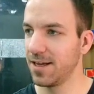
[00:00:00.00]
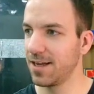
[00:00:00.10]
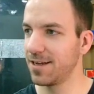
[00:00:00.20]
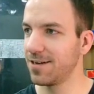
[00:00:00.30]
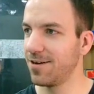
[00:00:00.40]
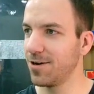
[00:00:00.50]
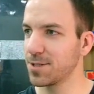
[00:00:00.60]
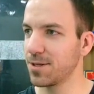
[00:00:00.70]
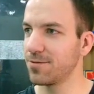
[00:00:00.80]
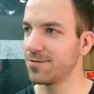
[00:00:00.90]
it
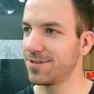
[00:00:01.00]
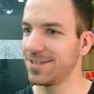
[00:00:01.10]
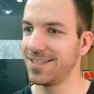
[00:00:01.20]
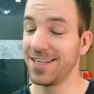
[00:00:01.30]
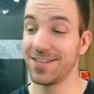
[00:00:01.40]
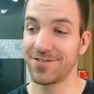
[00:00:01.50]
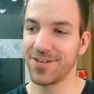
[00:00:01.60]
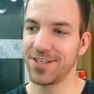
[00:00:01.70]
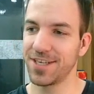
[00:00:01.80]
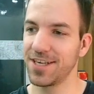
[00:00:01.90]
also didn't
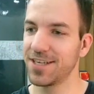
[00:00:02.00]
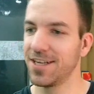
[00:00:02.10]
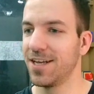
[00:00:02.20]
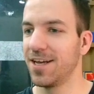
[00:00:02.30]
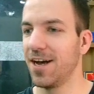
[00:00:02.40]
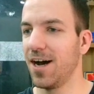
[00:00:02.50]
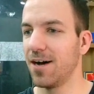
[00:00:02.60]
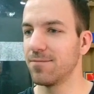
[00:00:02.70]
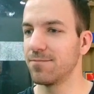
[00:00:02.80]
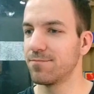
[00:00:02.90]
reach it.
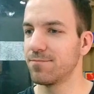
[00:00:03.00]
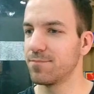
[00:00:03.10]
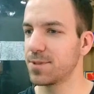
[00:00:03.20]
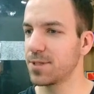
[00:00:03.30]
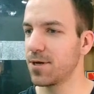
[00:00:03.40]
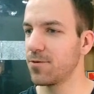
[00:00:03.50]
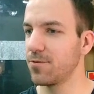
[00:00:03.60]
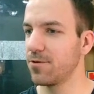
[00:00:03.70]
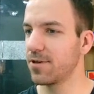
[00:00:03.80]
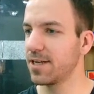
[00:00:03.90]
So
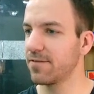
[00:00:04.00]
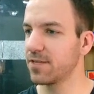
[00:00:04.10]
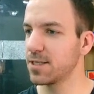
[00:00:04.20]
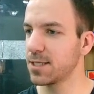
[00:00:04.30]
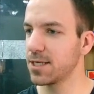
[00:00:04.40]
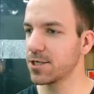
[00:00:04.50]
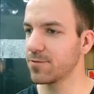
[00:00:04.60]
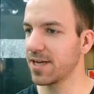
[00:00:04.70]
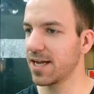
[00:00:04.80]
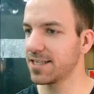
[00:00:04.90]
you could definitely see here
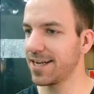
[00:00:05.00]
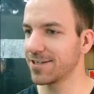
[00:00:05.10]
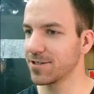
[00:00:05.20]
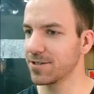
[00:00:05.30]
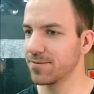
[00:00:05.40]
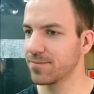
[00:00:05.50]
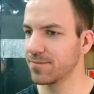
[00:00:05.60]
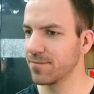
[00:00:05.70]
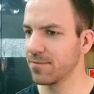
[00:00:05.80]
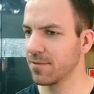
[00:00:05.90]
we got an error.
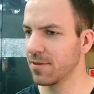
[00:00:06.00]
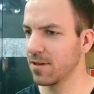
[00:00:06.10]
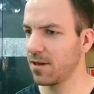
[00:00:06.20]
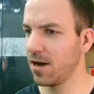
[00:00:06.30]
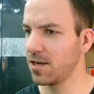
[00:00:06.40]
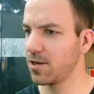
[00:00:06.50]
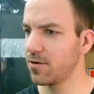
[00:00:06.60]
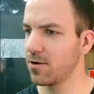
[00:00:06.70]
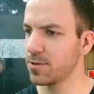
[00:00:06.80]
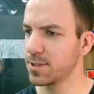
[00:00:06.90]

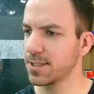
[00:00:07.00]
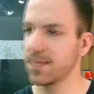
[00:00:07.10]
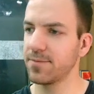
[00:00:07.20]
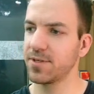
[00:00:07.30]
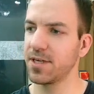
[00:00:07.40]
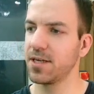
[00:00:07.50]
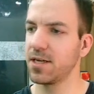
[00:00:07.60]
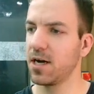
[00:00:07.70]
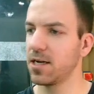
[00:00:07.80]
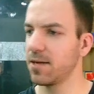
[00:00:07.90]
Unknown host
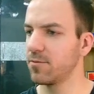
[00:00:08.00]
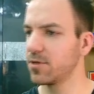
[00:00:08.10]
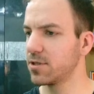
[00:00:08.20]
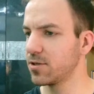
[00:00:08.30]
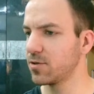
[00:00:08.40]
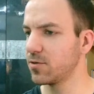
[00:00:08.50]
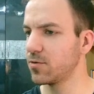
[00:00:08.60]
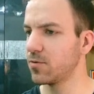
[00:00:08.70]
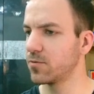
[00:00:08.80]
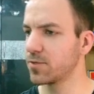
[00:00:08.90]
exception, unable
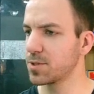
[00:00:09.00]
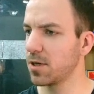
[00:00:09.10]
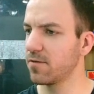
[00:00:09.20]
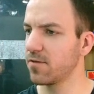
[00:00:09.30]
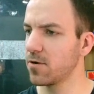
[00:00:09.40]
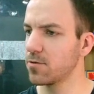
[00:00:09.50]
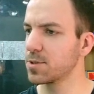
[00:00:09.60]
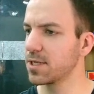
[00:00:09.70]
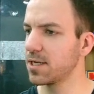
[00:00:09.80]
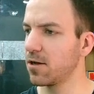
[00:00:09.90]
to resolve
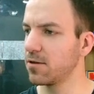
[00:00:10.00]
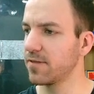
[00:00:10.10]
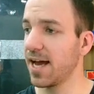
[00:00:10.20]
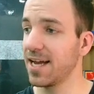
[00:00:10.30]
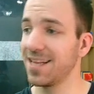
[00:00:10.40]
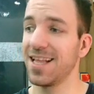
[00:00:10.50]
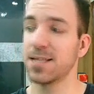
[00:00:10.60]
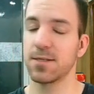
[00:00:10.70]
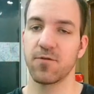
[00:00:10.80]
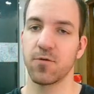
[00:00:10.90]
host, and all of that. And
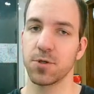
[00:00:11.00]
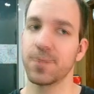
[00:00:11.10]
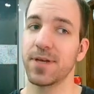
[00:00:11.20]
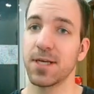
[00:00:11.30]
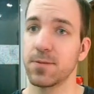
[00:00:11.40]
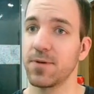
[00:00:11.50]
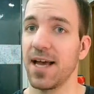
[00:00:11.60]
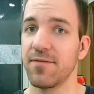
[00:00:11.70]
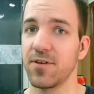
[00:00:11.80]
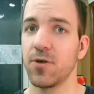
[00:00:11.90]
that's, of course, because we
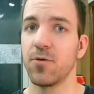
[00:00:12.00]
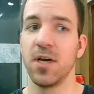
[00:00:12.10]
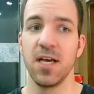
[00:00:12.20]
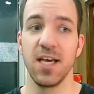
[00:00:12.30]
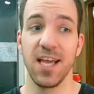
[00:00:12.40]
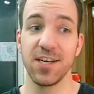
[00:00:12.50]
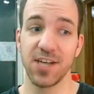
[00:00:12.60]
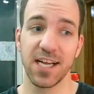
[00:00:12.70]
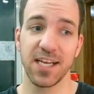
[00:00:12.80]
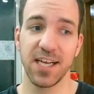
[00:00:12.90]
have no
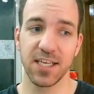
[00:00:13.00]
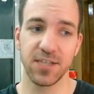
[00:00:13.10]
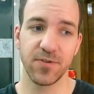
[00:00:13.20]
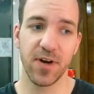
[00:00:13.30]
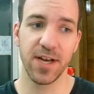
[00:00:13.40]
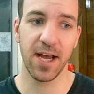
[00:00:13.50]
internet connection right